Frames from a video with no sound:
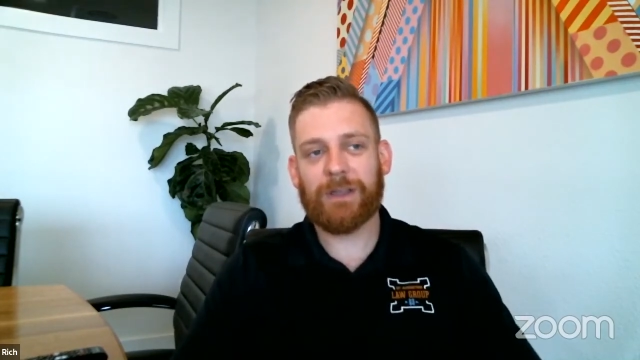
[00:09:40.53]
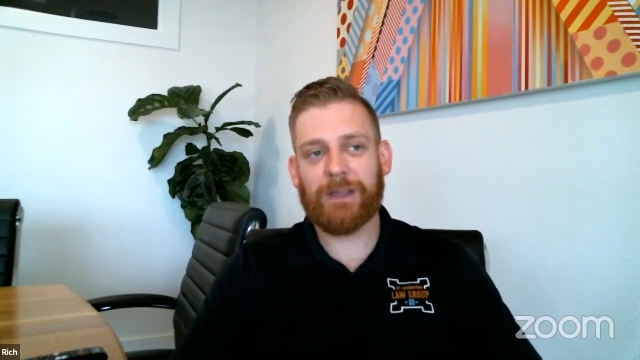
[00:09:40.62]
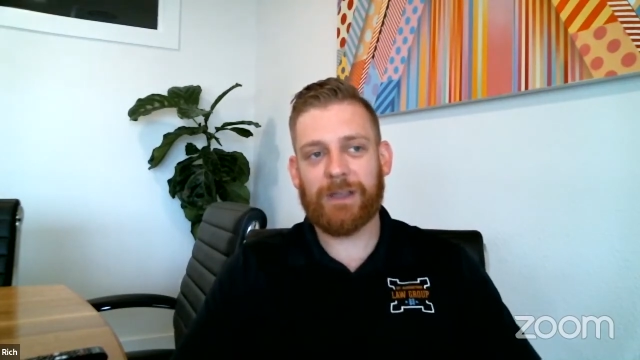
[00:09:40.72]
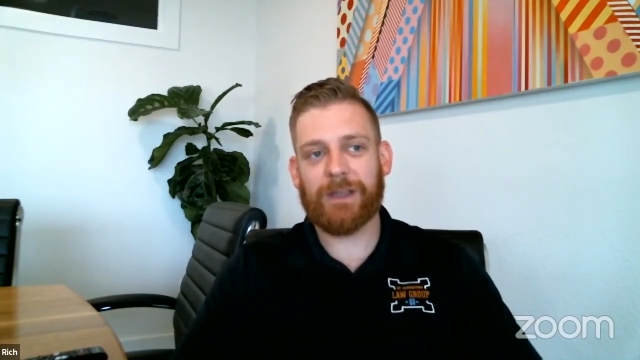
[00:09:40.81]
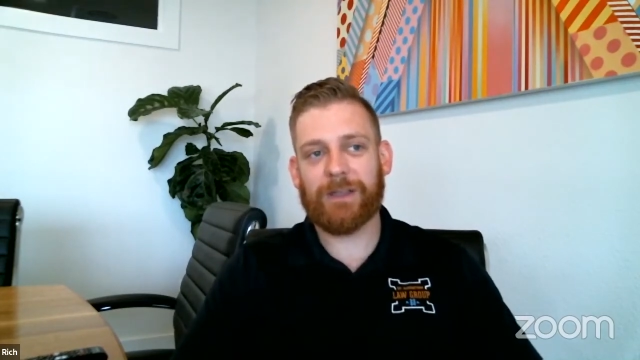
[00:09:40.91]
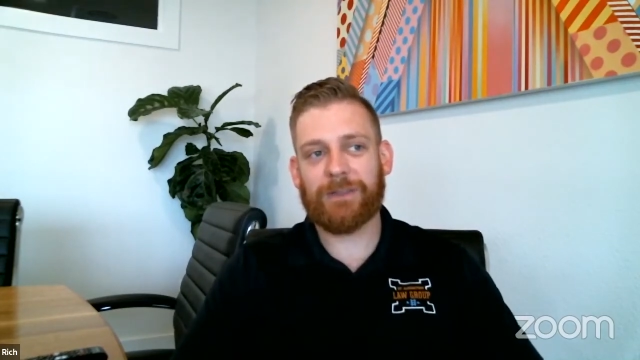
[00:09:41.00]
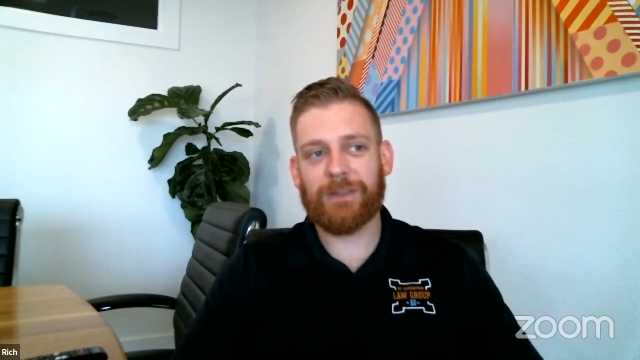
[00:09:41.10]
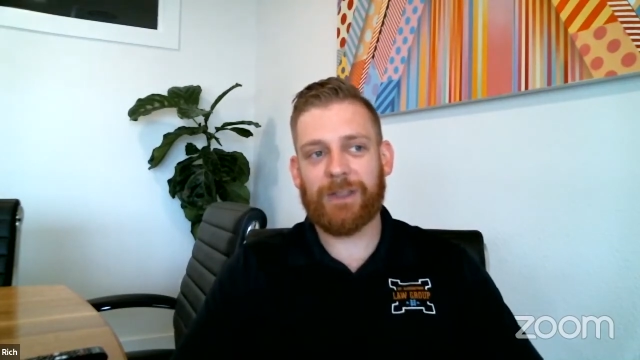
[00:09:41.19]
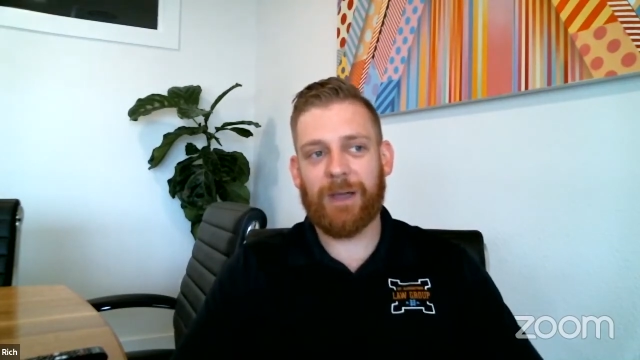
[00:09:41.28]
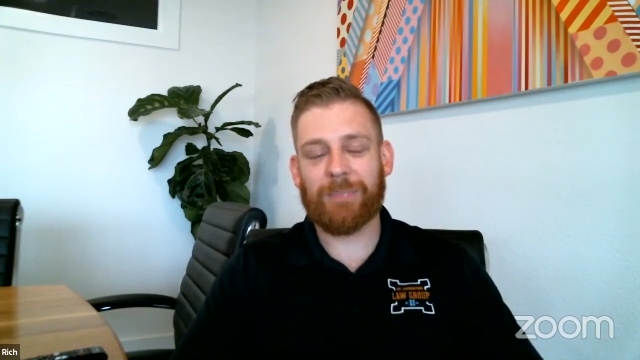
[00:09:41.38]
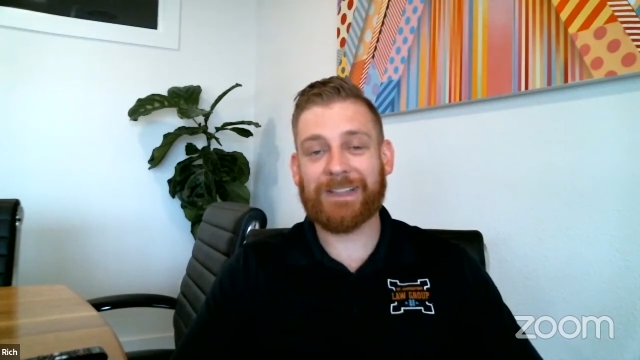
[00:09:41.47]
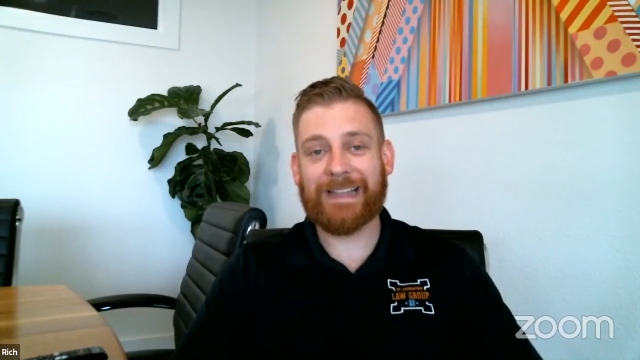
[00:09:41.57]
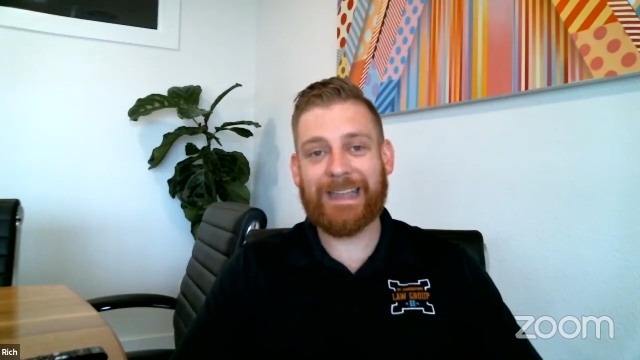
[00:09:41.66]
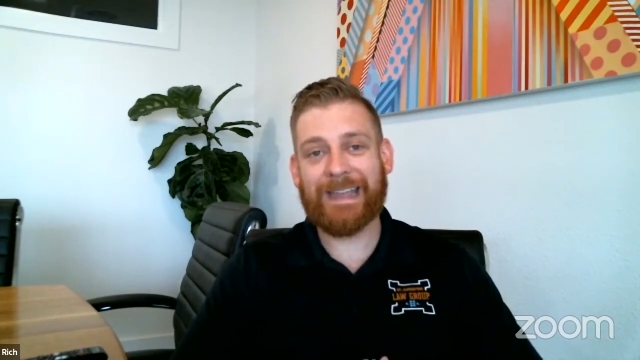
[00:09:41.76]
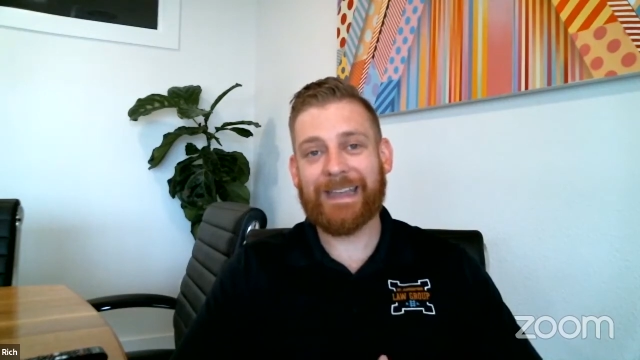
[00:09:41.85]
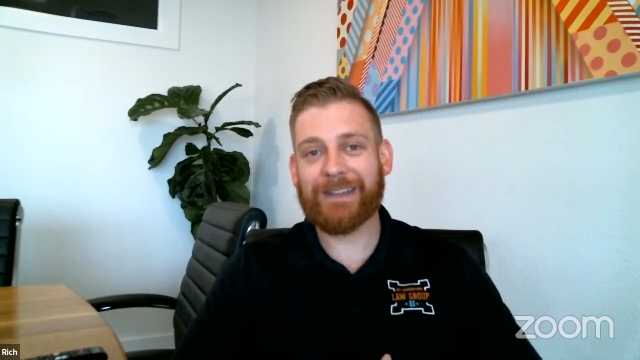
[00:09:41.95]
a
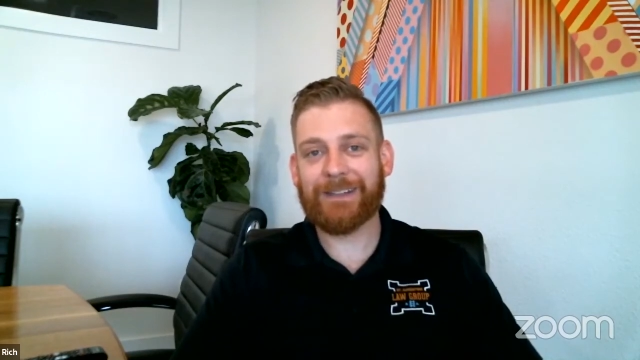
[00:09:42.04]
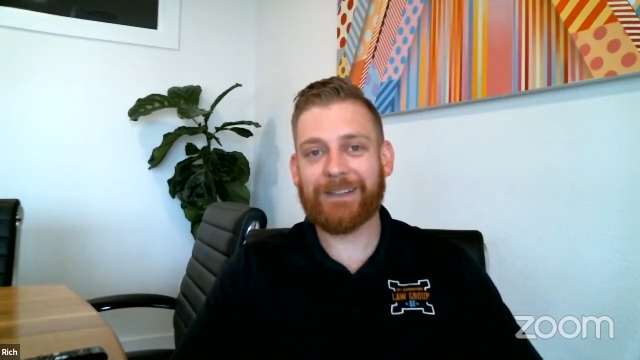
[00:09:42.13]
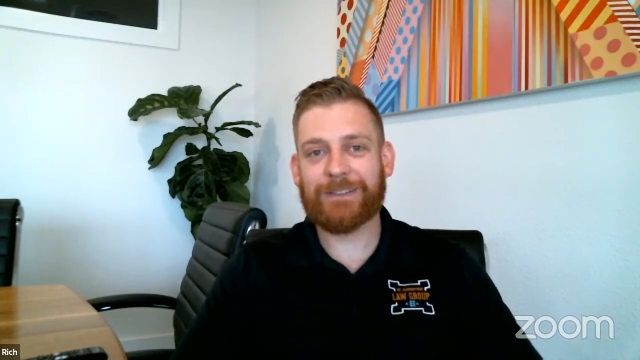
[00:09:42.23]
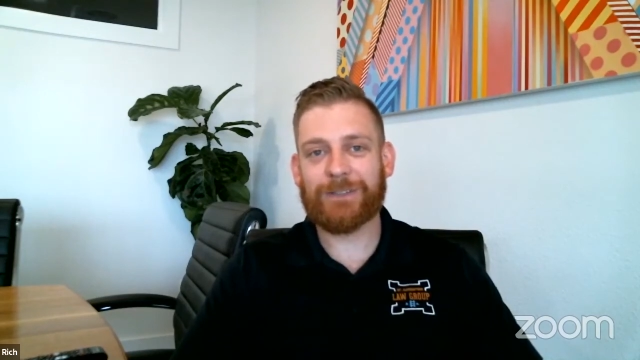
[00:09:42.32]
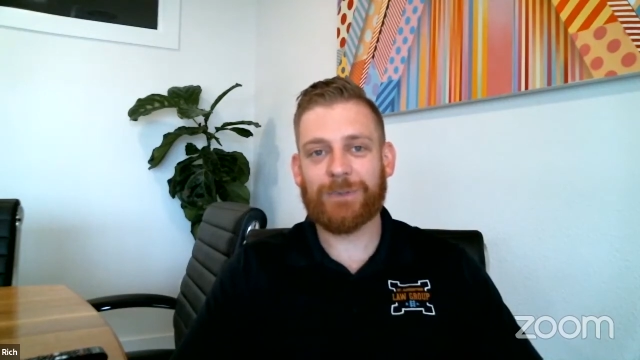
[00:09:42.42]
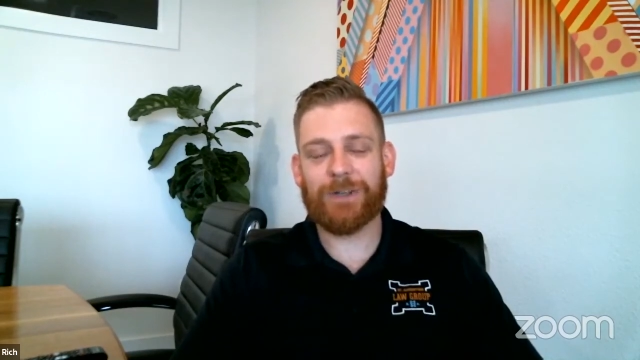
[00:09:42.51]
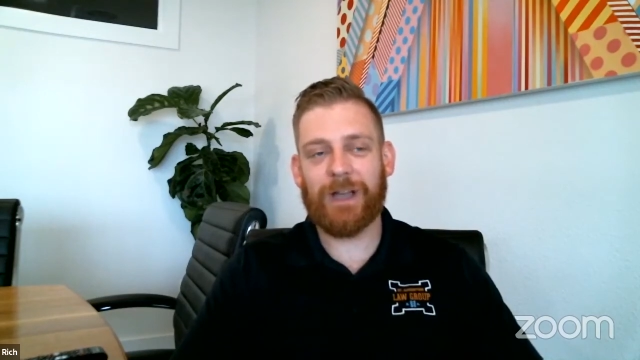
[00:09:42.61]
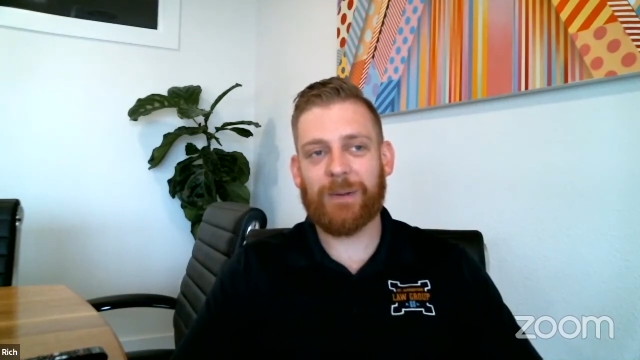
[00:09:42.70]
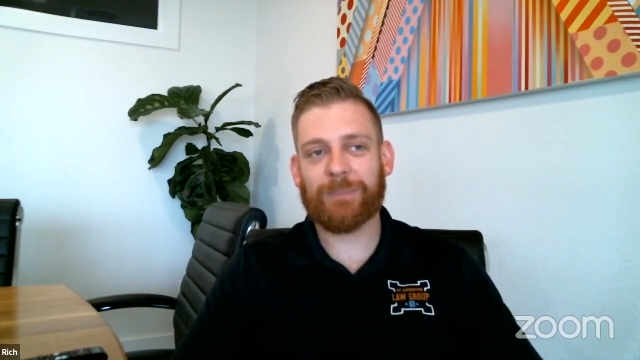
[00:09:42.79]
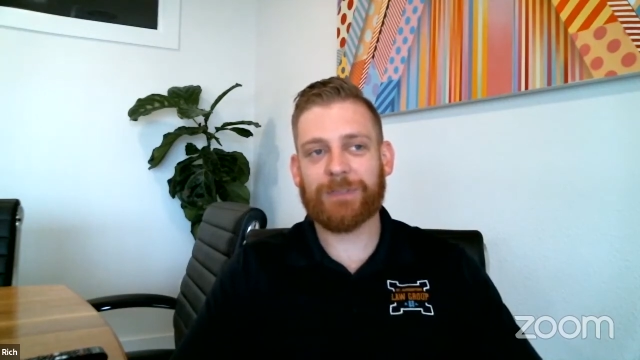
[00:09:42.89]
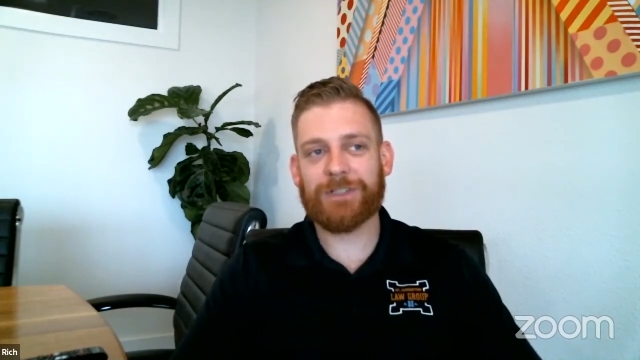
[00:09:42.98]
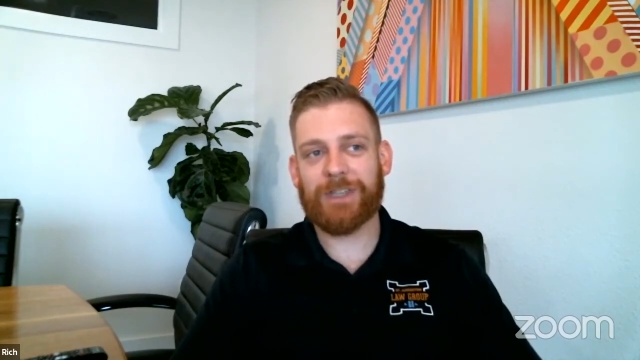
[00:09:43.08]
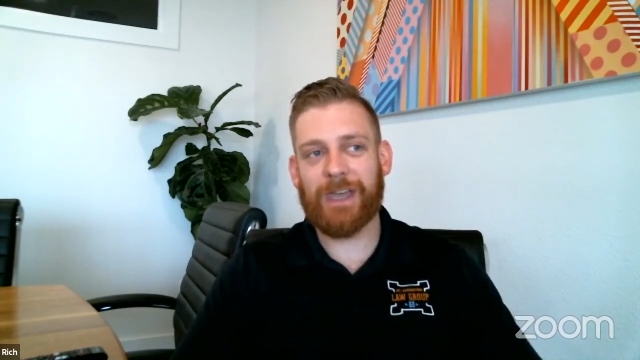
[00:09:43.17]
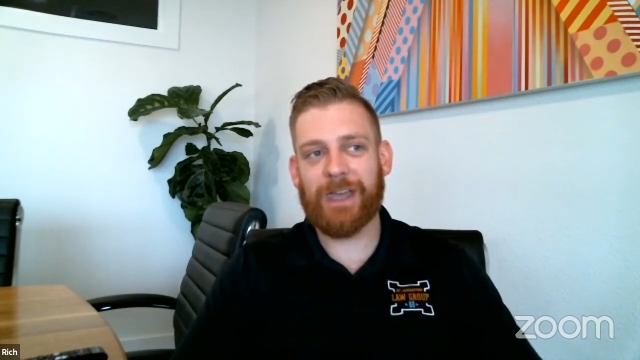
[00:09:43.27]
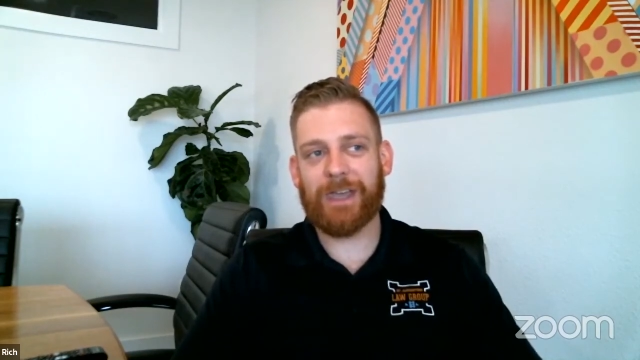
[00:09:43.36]
plan to accomplish that